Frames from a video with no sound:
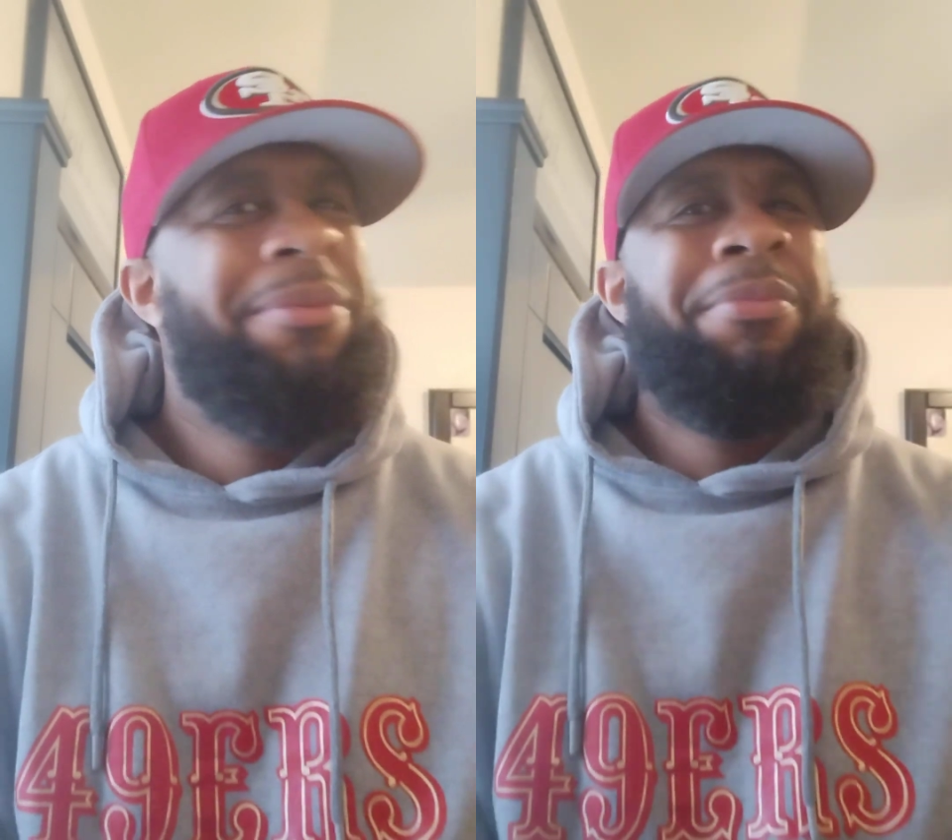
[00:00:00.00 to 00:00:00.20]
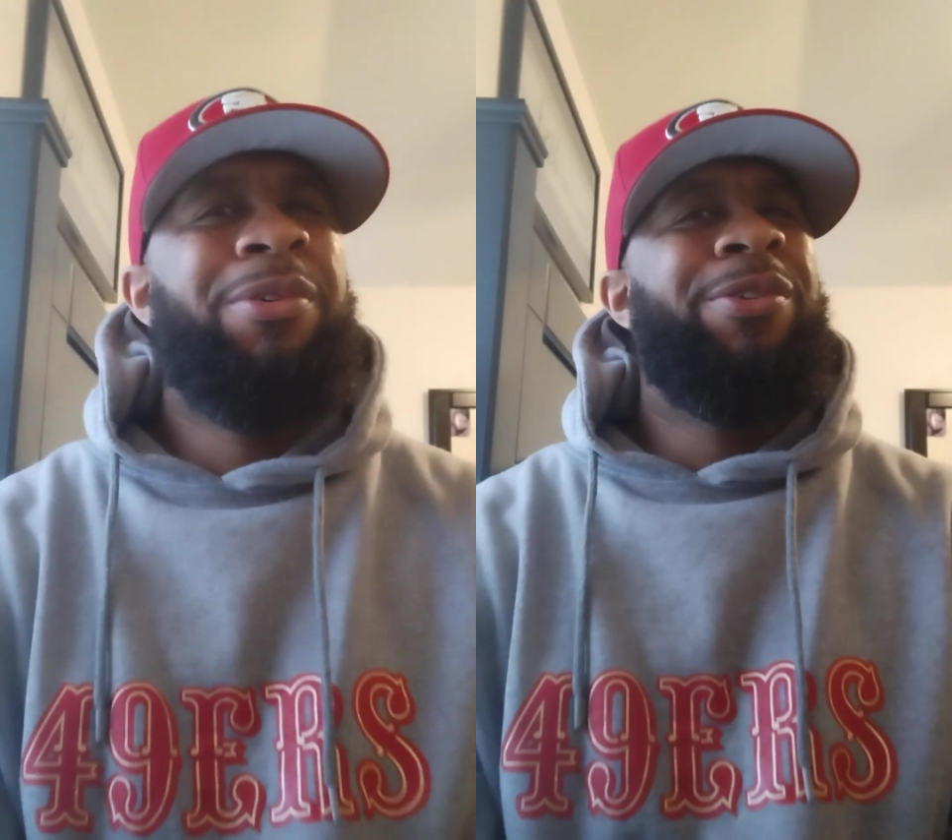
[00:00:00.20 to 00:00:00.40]

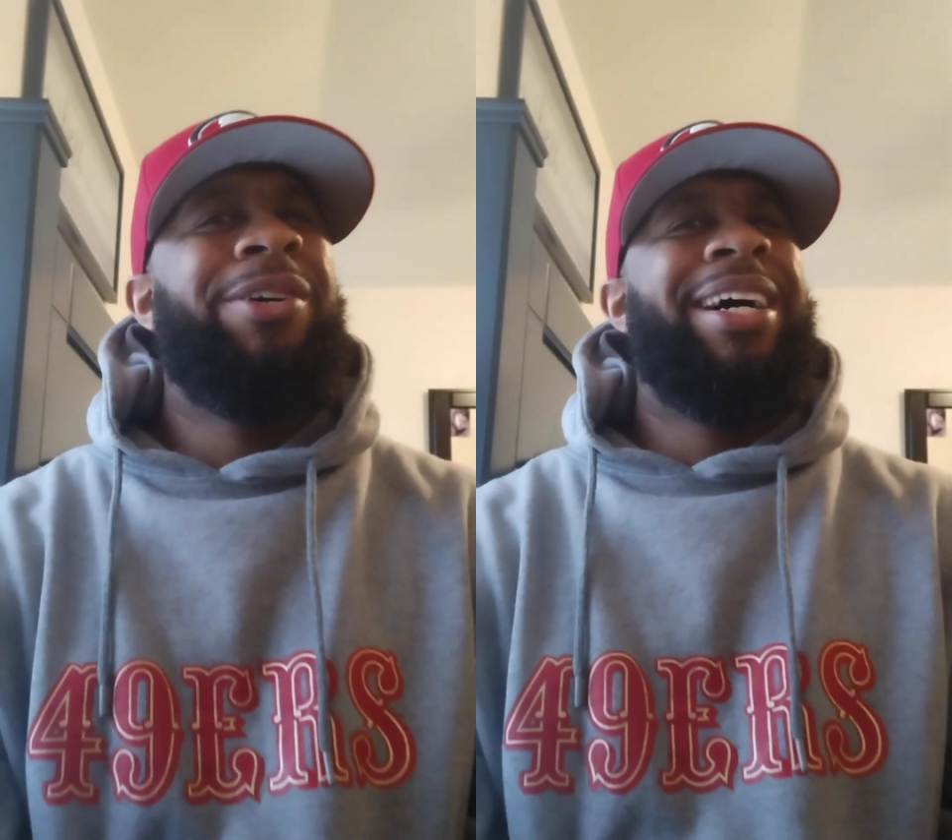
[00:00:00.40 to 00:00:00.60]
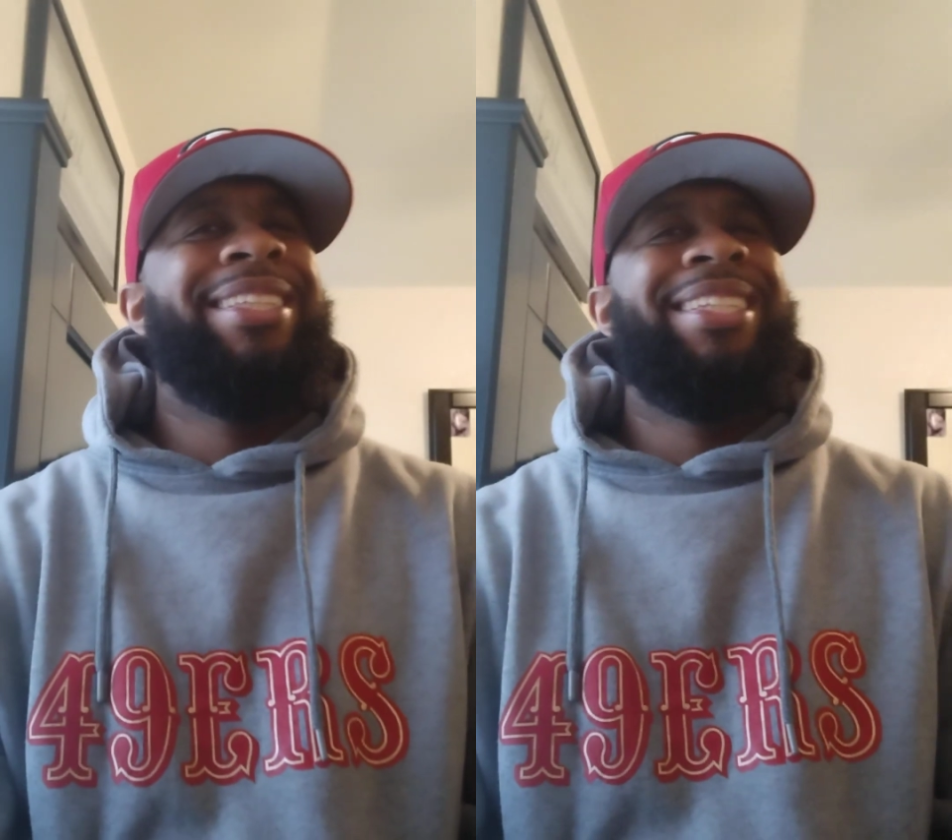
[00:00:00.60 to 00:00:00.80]

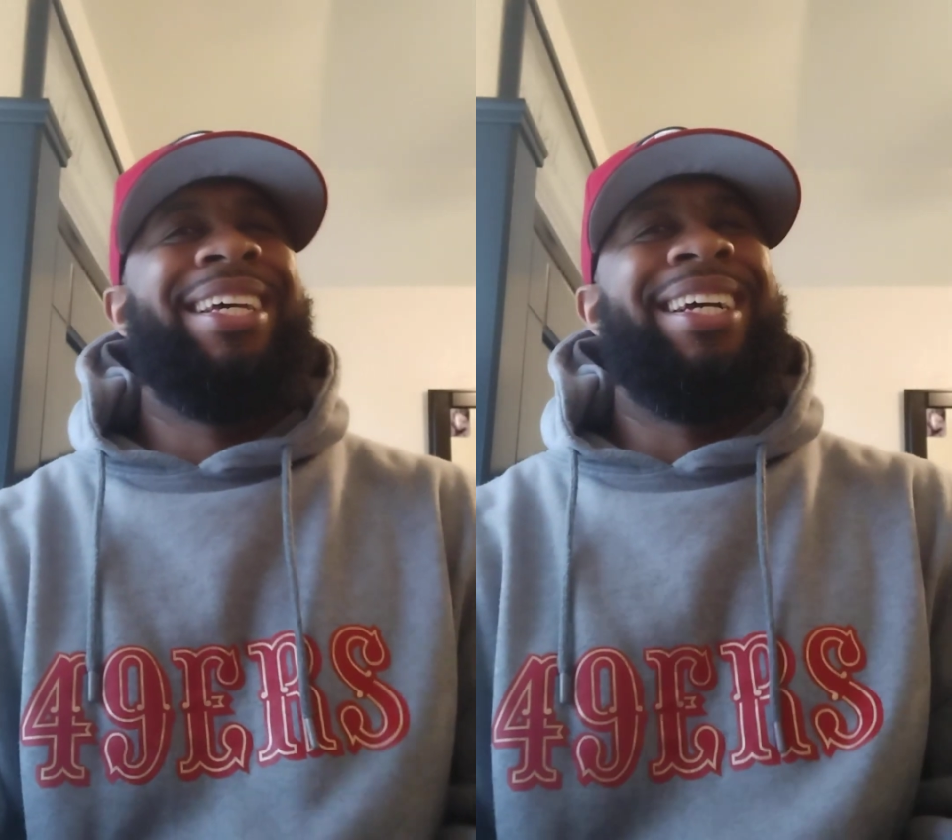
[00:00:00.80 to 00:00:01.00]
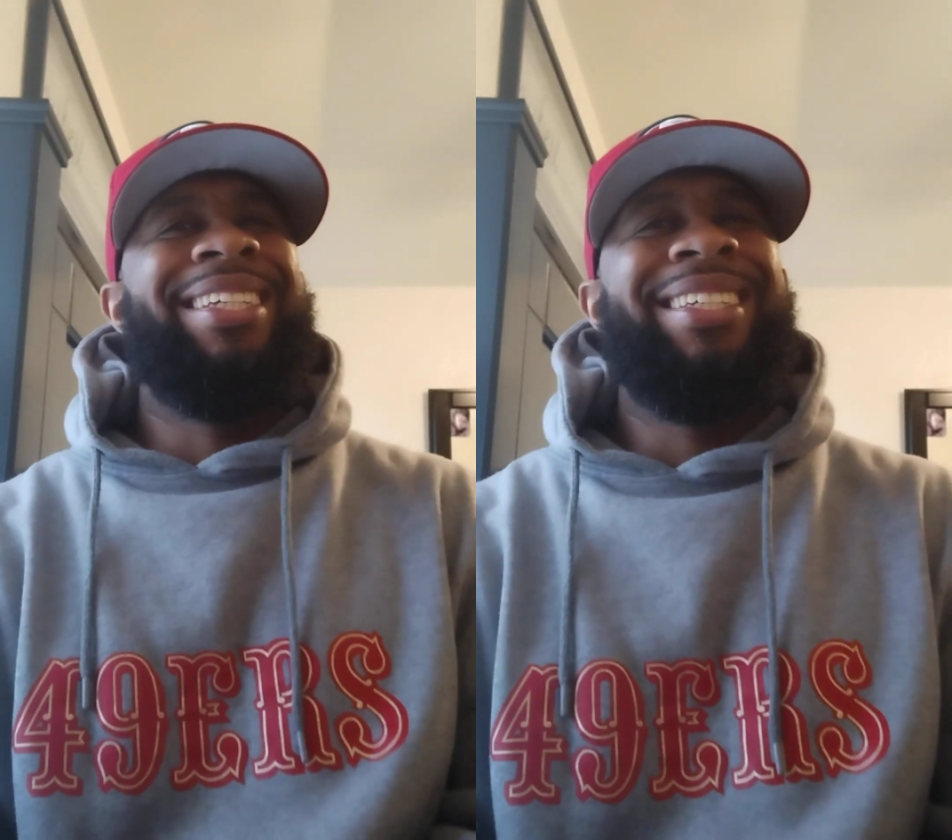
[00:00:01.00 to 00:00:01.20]
Boy, I tell
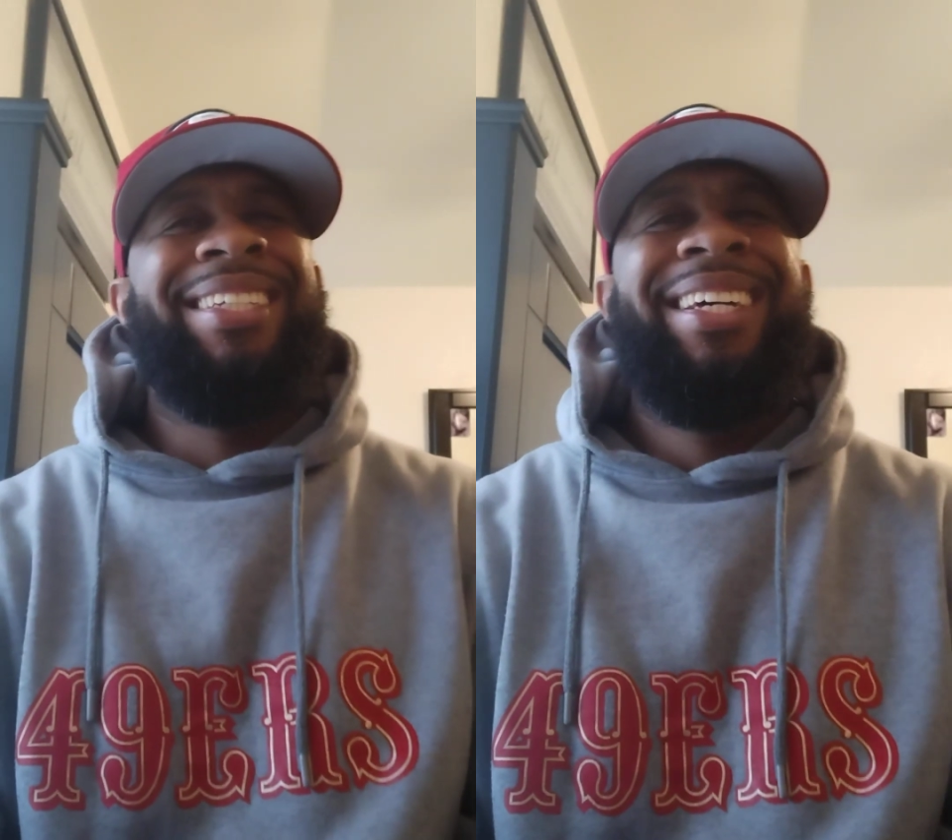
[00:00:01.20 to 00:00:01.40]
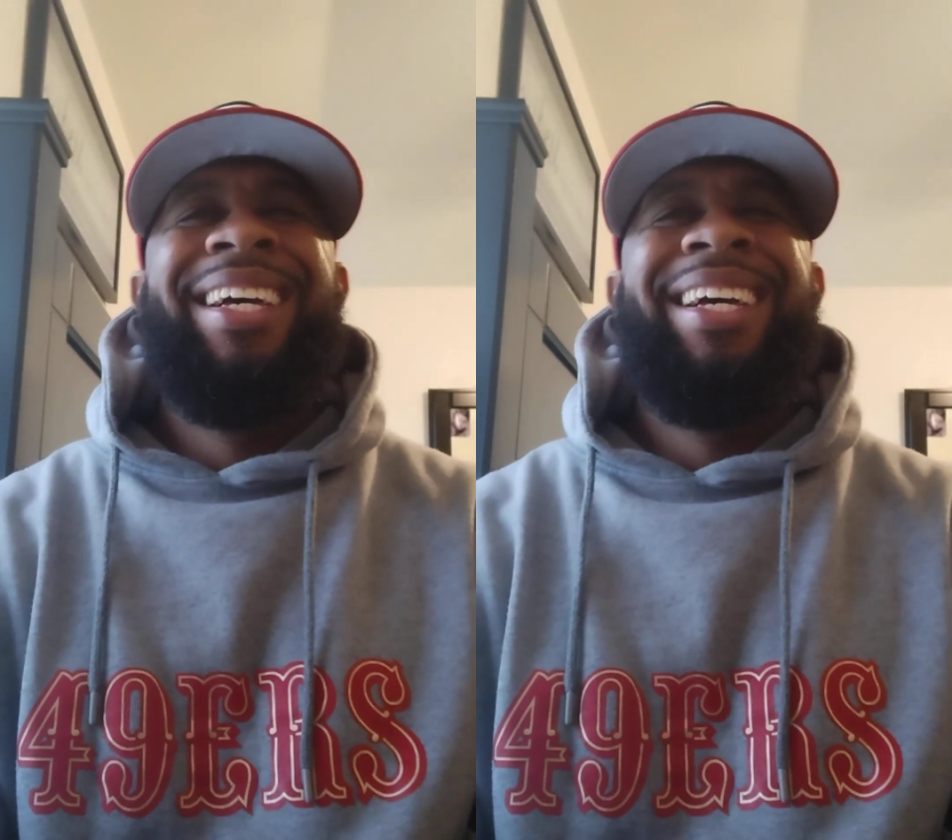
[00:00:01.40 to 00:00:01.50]
you,